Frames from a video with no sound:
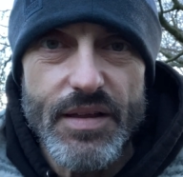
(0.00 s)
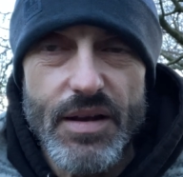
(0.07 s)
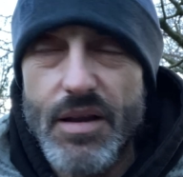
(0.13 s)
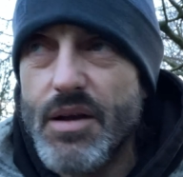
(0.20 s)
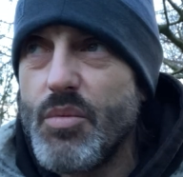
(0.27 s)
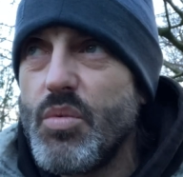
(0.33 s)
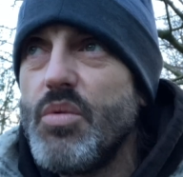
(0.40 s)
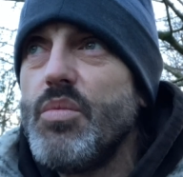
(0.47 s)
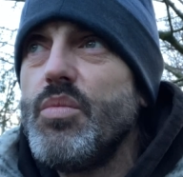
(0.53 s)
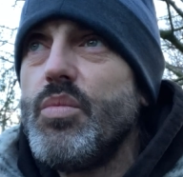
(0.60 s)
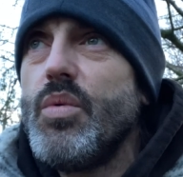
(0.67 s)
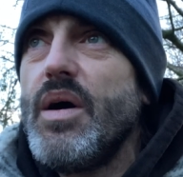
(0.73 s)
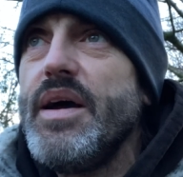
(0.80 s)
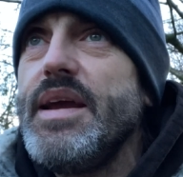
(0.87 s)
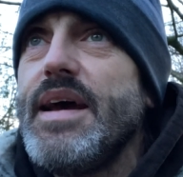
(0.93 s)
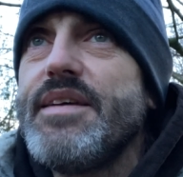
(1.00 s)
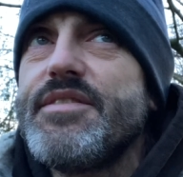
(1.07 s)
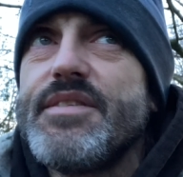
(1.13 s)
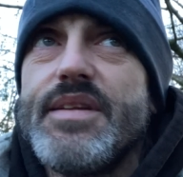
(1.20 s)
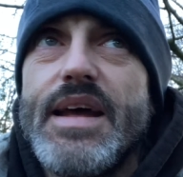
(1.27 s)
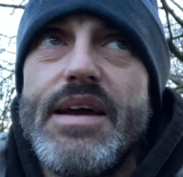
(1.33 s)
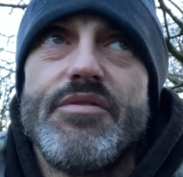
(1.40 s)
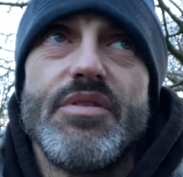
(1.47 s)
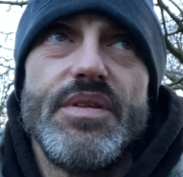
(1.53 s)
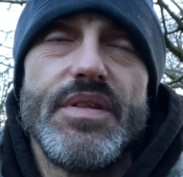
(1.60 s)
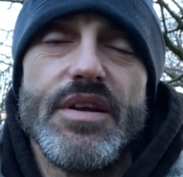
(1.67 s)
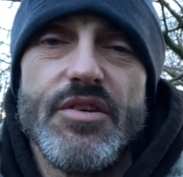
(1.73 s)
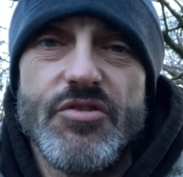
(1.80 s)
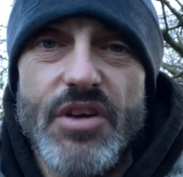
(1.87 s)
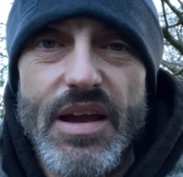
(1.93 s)
They're like, well, why hasn't
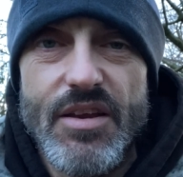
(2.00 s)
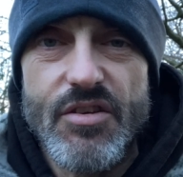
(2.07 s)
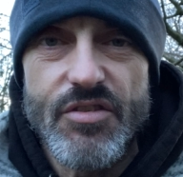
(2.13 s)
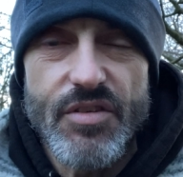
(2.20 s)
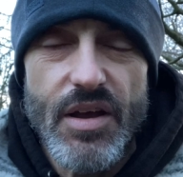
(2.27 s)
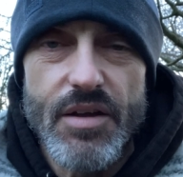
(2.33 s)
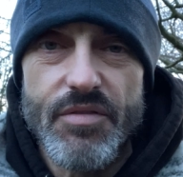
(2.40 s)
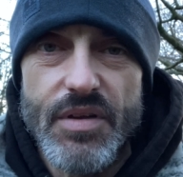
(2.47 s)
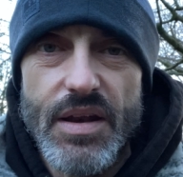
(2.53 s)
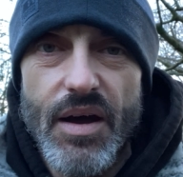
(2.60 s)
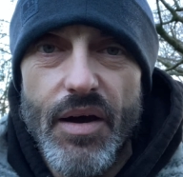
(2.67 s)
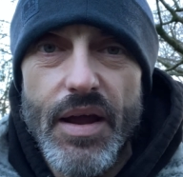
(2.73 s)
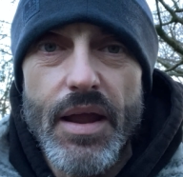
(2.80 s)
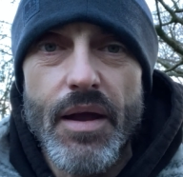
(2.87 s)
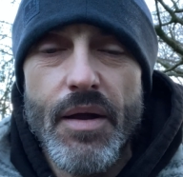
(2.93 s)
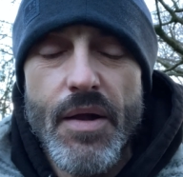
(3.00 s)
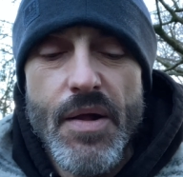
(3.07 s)
everything changed overnight?